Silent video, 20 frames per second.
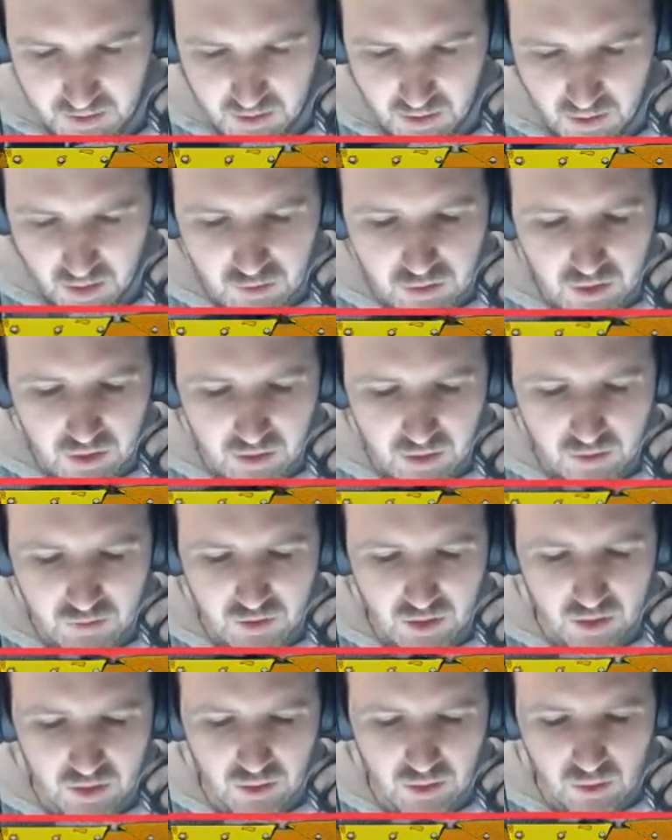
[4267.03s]
I've
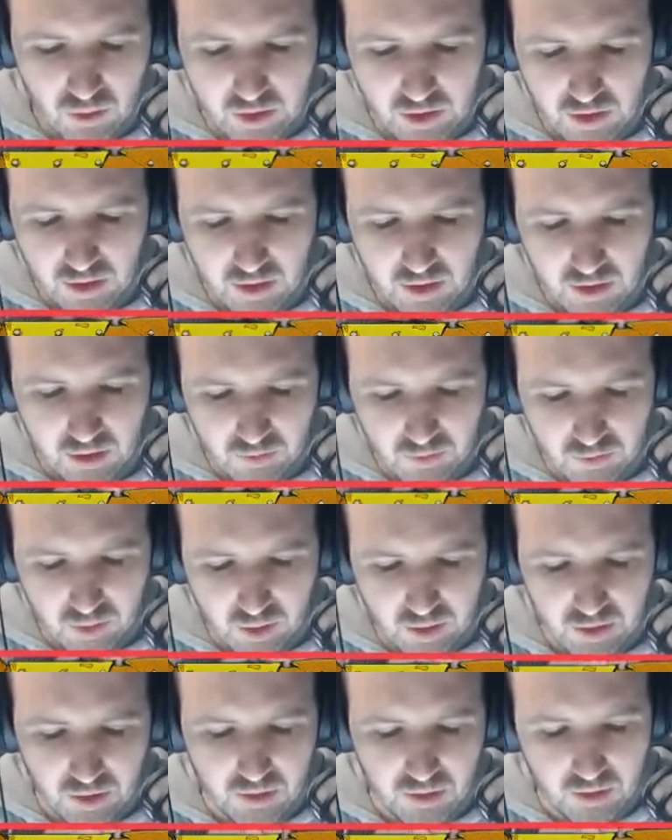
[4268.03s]
got an idea of
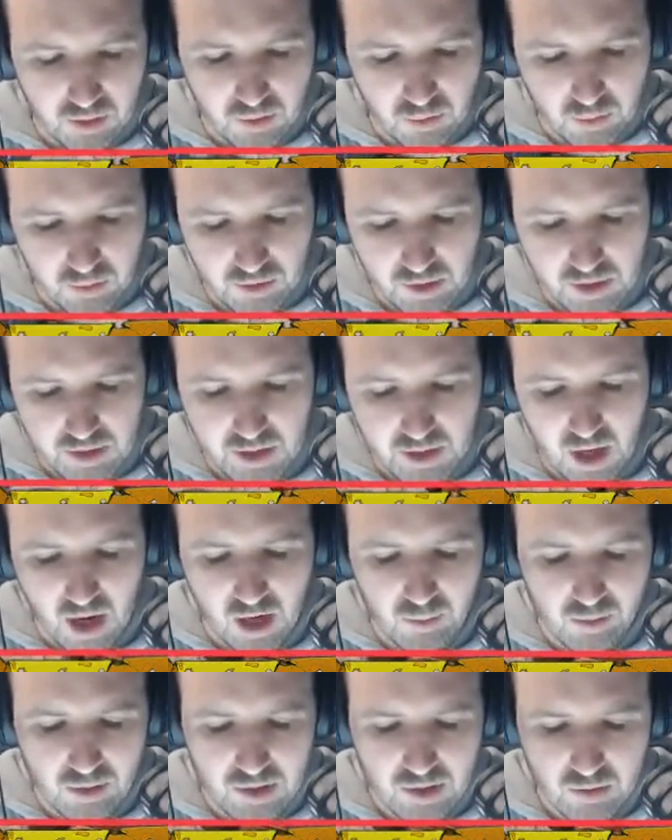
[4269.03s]
what to do with these
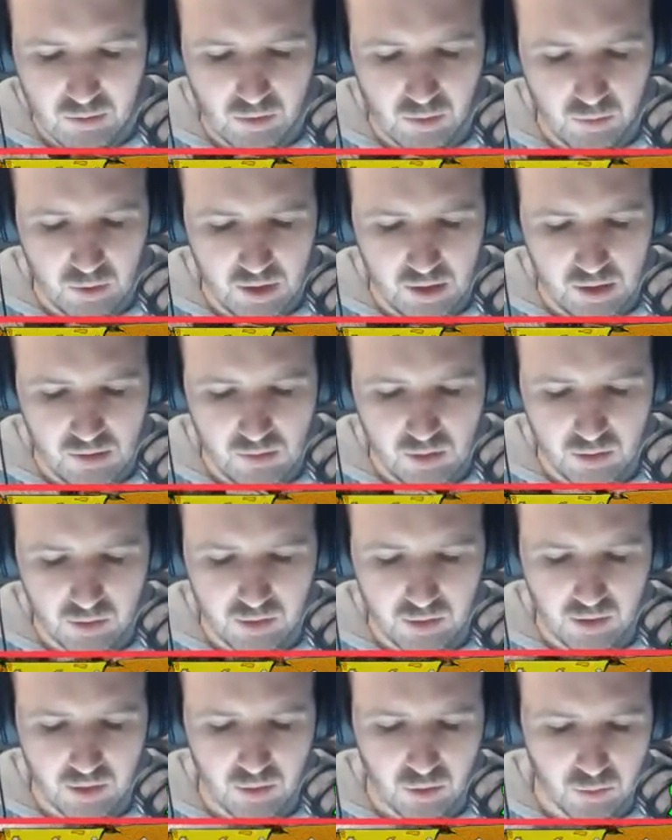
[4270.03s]
cables. What way are you going
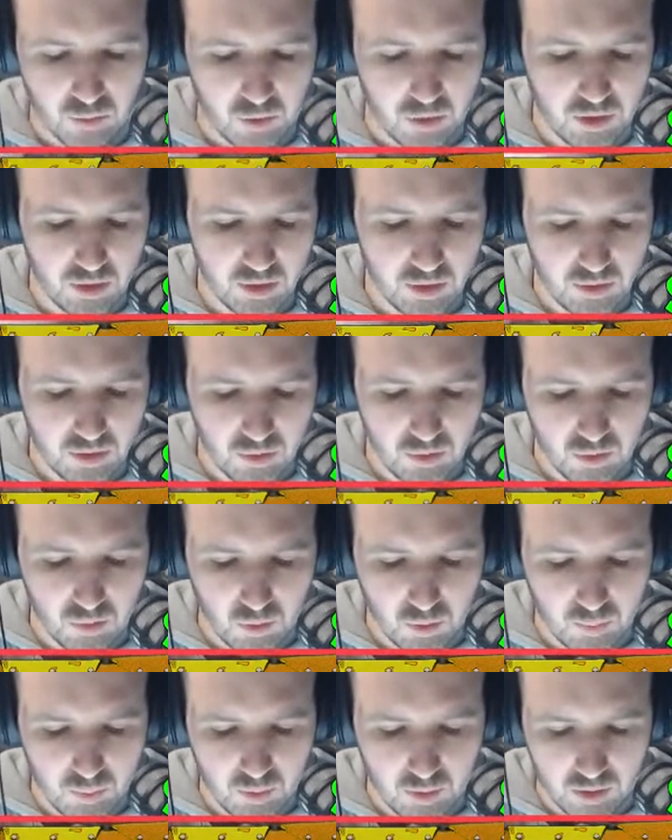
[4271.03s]
to do them? Am I going to do them
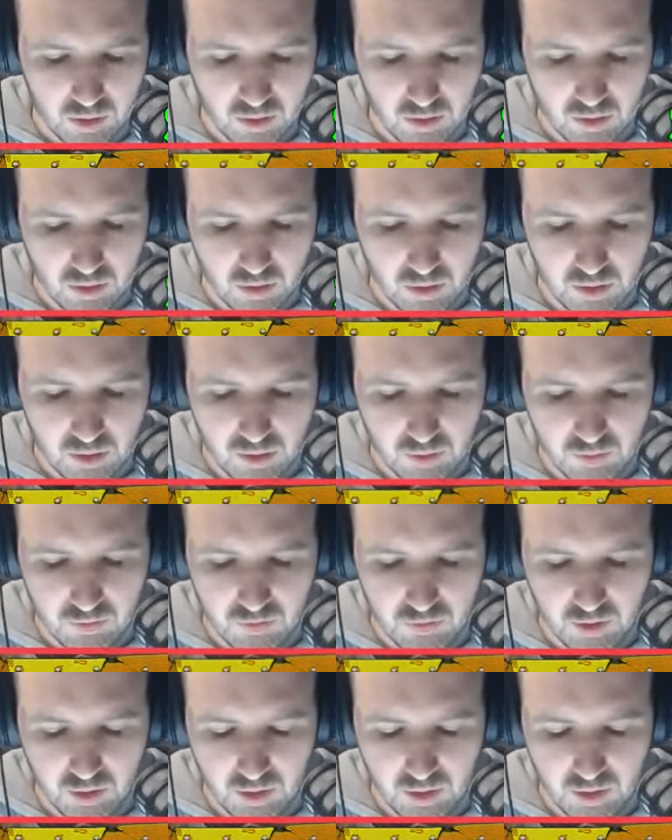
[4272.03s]
up like they're kind of